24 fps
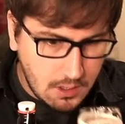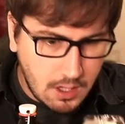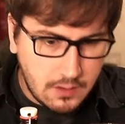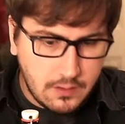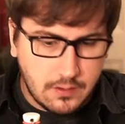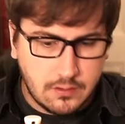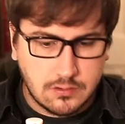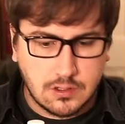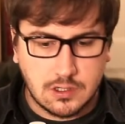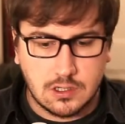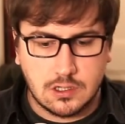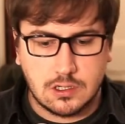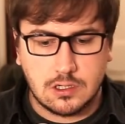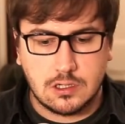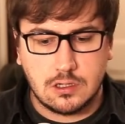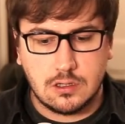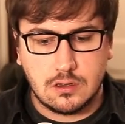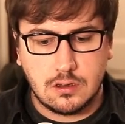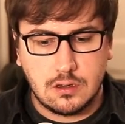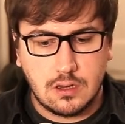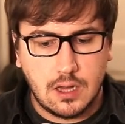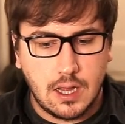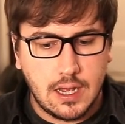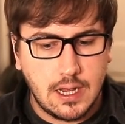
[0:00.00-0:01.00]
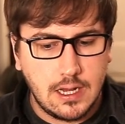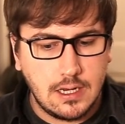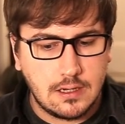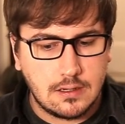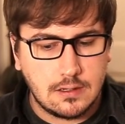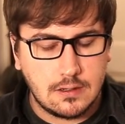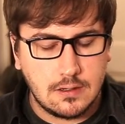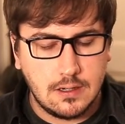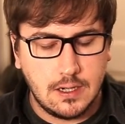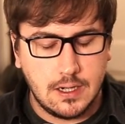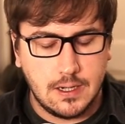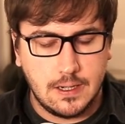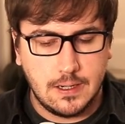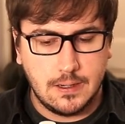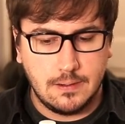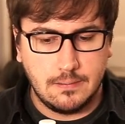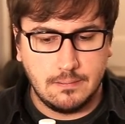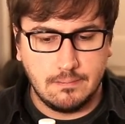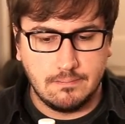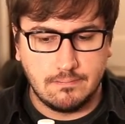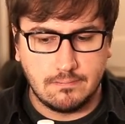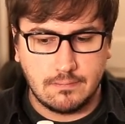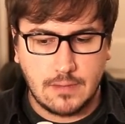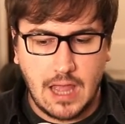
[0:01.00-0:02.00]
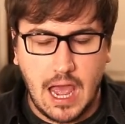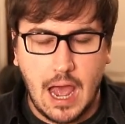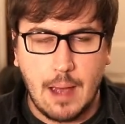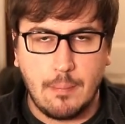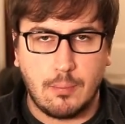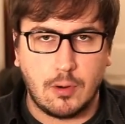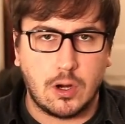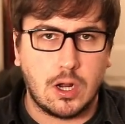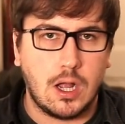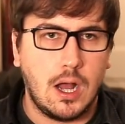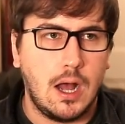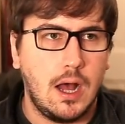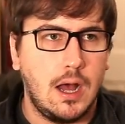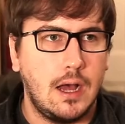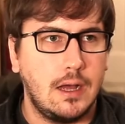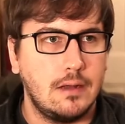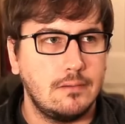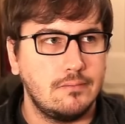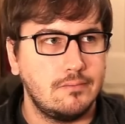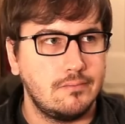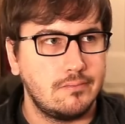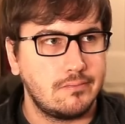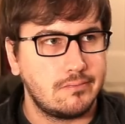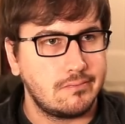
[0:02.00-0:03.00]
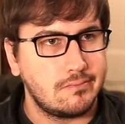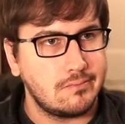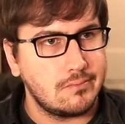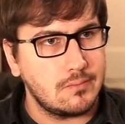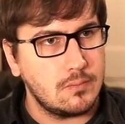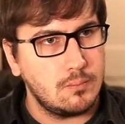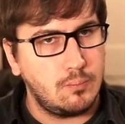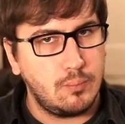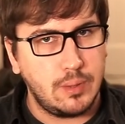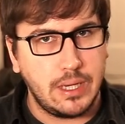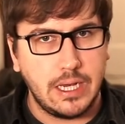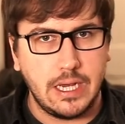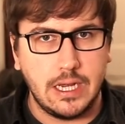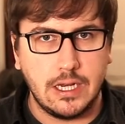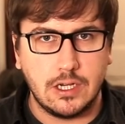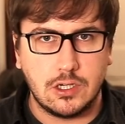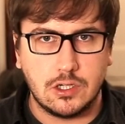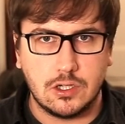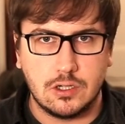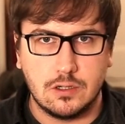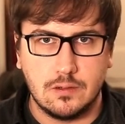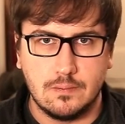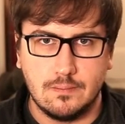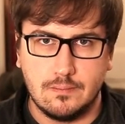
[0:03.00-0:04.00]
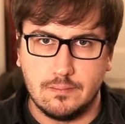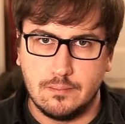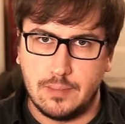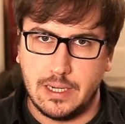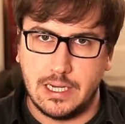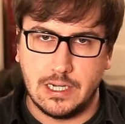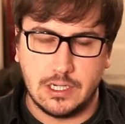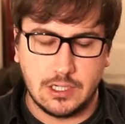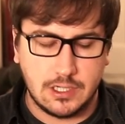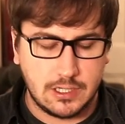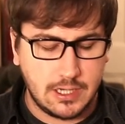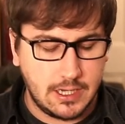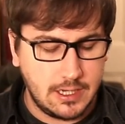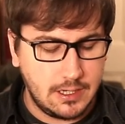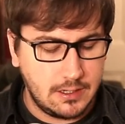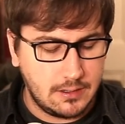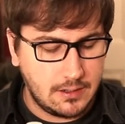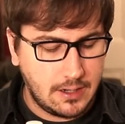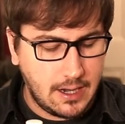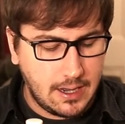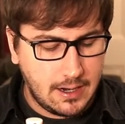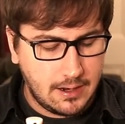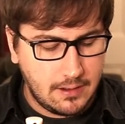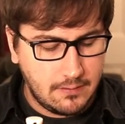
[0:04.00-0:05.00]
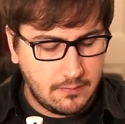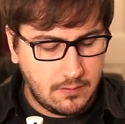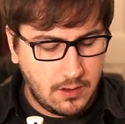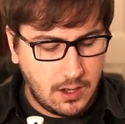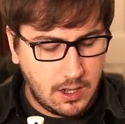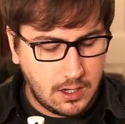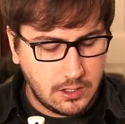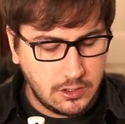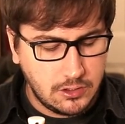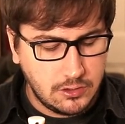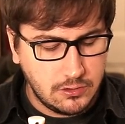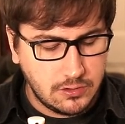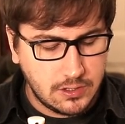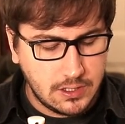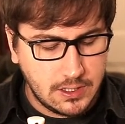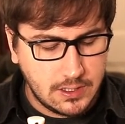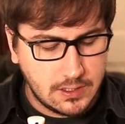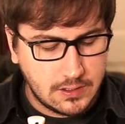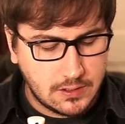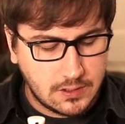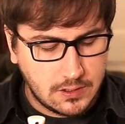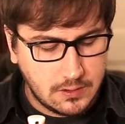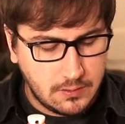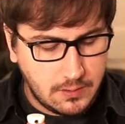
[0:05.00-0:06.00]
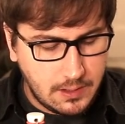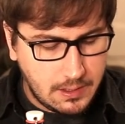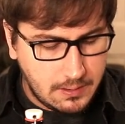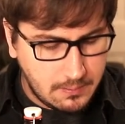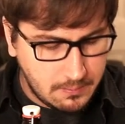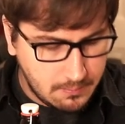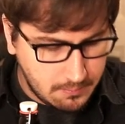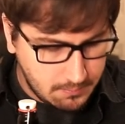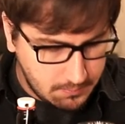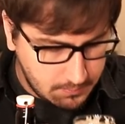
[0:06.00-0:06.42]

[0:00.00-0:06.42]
There's a slight um, apricot, peach, peach skin kind of uh, juiciness to it.